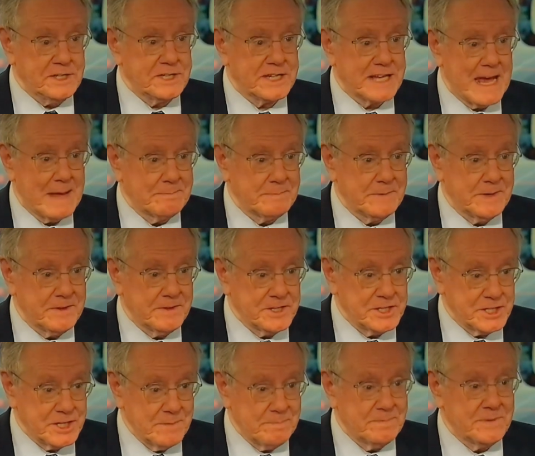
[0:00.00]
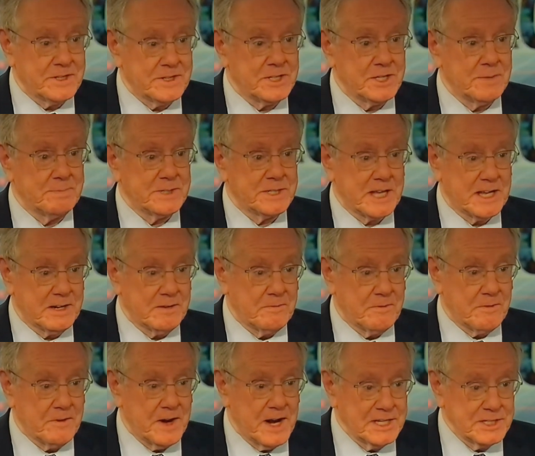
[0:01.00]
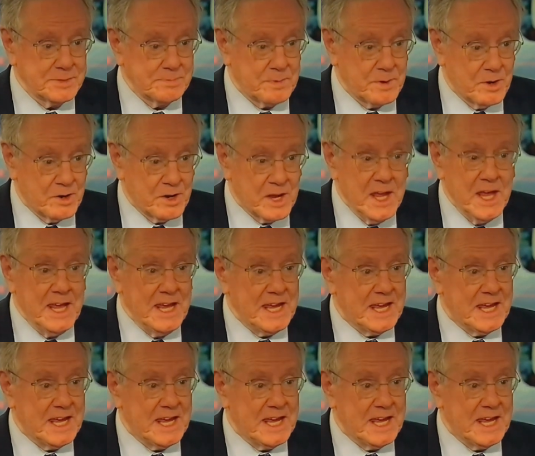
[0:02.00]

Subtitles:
He's captain of the ship. The ship is headed for an iceberg.